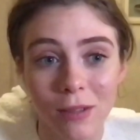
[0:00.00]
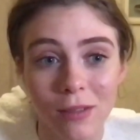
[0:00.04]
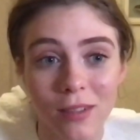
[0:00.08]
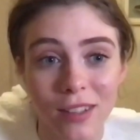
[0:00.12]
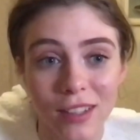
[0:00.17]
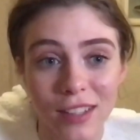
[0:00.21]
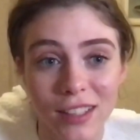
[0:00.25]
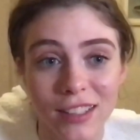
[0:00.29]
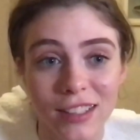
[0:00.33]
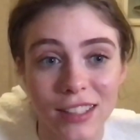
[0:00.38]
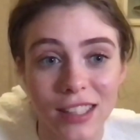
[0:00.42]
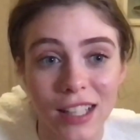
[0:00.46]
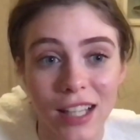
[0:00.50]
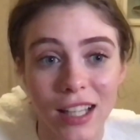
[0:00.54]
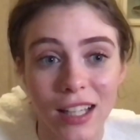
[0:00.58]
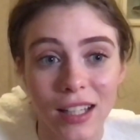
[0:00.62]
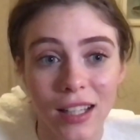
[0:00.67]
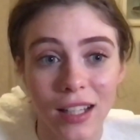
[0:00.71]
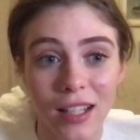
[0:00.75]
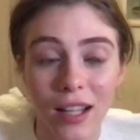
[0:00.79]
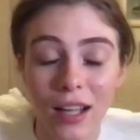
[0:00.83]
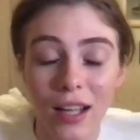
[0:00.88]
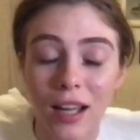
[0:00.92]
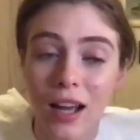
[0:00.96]
It really did,
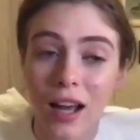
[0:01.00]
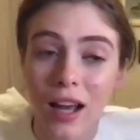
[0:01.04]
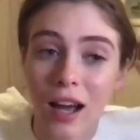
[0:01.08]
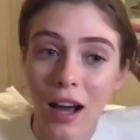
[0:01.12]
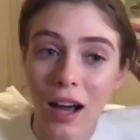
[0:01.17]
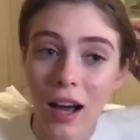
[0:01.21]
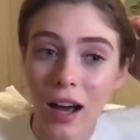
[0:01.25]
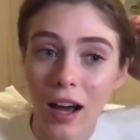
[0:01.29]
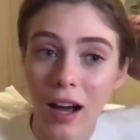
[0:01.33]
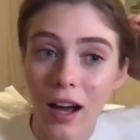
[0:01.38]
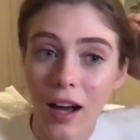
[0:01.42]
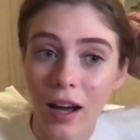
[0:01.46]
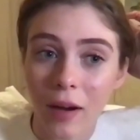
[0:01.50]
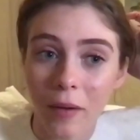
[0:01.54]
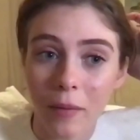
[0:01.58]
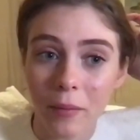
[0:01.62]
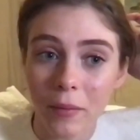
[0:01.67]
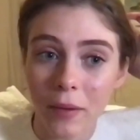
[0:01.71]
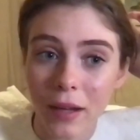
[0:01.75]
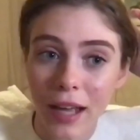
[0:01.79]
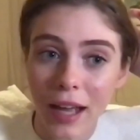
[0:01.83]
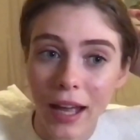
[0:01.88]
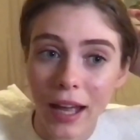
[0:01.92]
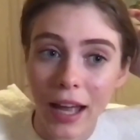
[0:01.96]

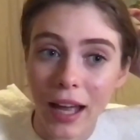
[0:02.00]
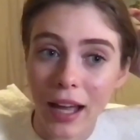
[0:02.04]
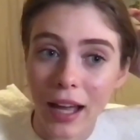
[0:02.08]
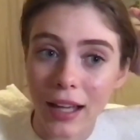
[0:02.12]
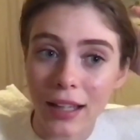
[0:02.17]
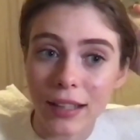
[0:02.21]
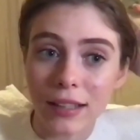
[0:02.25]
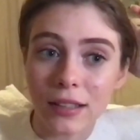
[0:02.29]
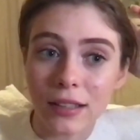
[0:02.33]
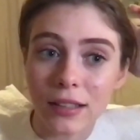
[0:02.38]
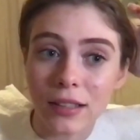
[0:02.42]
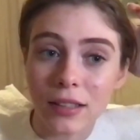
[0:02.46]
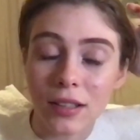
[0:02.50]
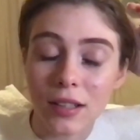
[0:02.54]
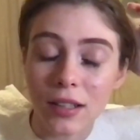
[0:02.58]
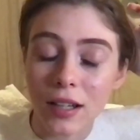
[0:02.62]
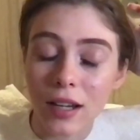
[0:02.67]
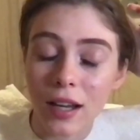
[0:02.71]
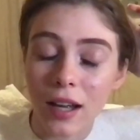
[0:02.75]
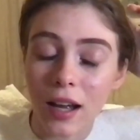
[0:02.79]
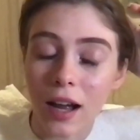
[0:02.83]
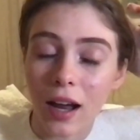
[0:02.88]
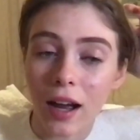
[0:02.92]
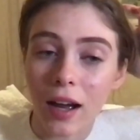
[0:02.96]
um, and
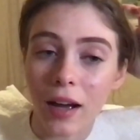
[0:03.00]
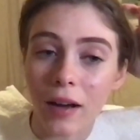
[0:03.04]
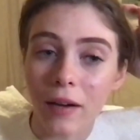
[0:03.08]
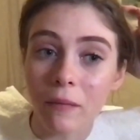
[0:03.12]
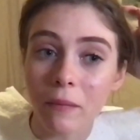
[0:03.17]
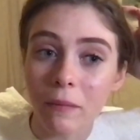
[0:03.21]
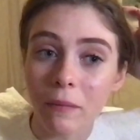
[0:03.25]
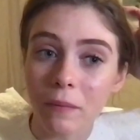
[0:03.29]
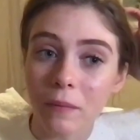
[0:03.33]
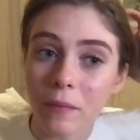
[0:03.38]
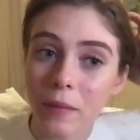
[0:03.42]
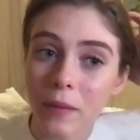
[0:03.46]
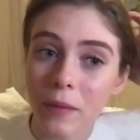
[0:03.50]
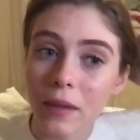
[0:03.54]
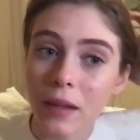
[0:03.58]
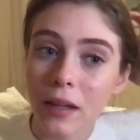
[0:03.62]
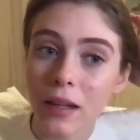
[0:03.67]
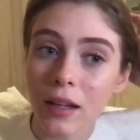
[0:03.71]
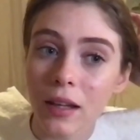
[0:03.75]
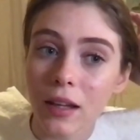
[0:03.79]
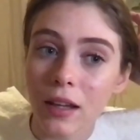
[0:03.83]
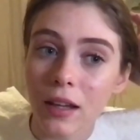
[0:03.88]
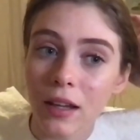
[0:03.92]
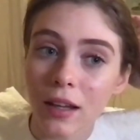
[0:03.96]
um,
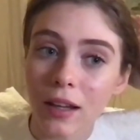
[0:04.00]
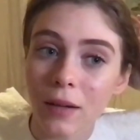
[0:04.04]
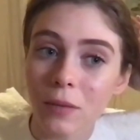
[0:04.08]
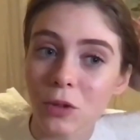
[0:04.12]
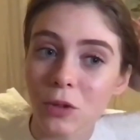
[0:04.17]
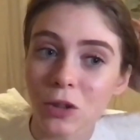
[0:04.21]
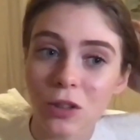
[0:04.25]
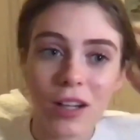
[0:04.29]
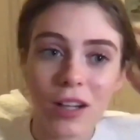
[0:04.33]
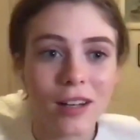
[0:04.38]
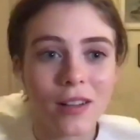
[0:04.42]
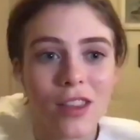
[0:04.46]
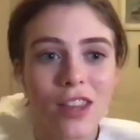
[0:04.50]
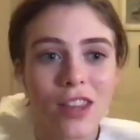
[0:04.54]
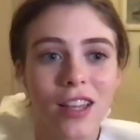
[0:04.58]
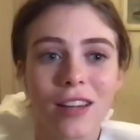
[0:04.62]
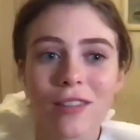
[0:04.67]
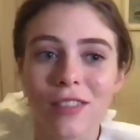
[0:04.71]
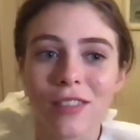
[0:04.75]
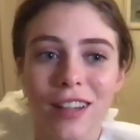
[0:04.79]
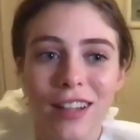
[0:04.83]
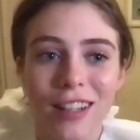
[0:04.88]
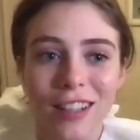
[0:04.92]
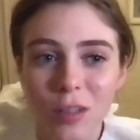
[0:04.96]
I'm trying to think
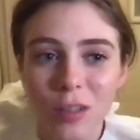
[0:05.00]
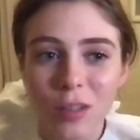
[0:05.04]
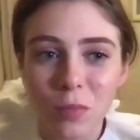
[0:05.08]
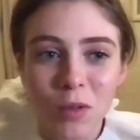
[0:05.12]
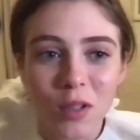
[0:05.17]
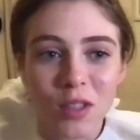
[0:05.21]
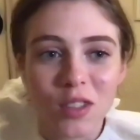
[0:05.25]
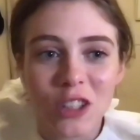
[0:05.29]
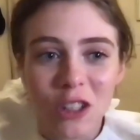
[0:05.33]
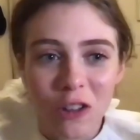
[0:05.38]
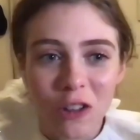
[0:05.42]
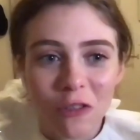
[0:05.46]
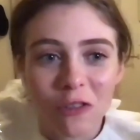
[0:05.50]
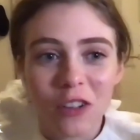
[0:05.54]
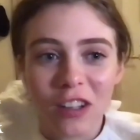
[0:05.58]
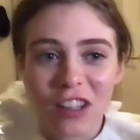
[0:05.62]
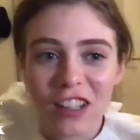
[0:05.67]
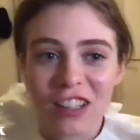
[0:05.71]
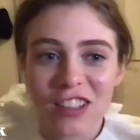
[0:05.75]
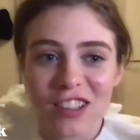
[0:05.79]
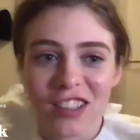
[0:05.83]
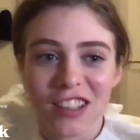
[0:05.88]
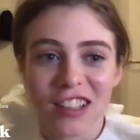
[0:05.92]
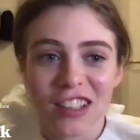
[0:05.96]
of like a
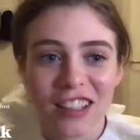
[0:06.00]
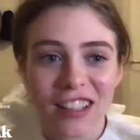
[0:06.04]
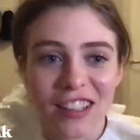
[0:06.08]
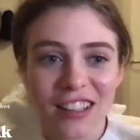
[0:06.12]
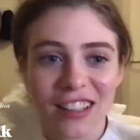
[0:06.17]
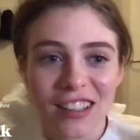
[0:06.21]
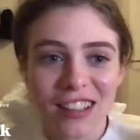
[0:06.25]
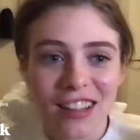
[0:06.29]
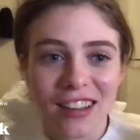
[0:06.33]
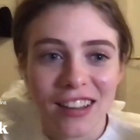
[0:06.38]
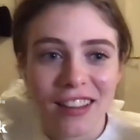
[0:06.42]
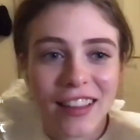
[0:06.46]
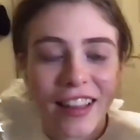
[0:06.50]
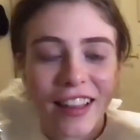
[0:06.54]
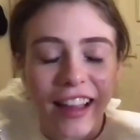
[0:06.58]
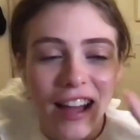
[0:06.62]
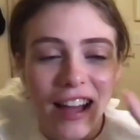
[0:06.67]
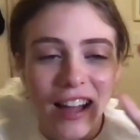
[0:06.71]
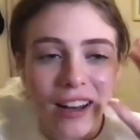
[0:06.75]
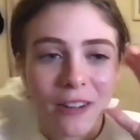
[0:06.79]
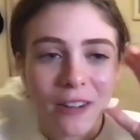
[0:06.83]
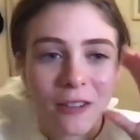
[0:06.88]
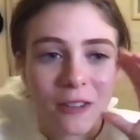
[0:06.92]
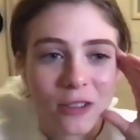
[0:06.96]
specific scene
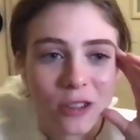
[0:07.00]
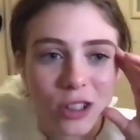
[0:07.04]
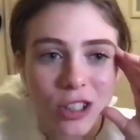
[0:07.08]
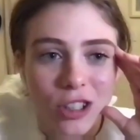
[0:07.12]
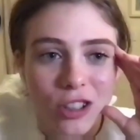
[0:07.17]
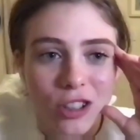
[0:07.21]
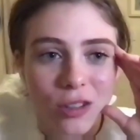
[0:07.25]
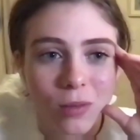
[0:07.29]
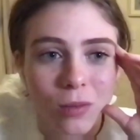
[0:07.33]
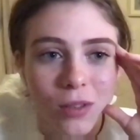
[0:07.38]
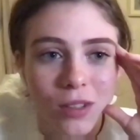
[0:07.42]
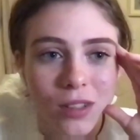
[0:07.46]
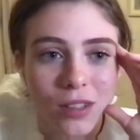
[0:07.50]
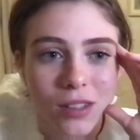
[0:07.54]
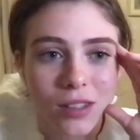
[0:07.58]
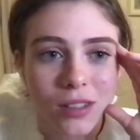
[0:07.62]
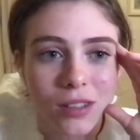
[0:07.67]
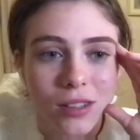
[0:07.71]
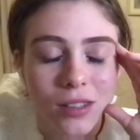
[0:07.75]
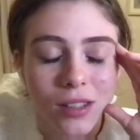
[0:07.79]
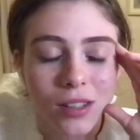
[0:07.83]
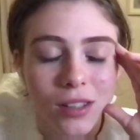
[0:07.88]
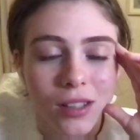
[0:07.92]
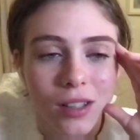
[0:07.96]
that just
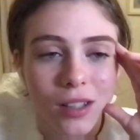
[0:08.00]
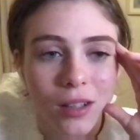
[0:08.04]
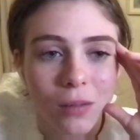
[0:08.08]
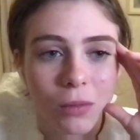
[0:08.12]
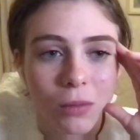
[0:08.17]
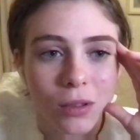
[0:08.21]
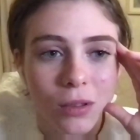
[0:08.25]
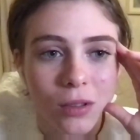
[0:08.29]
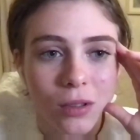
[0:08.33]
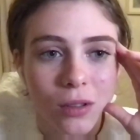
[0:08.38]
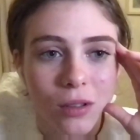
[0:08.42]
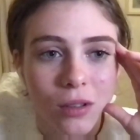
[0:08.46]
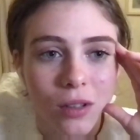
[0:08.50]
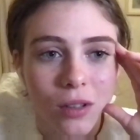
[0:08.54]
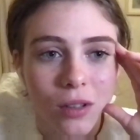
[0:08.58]
was was.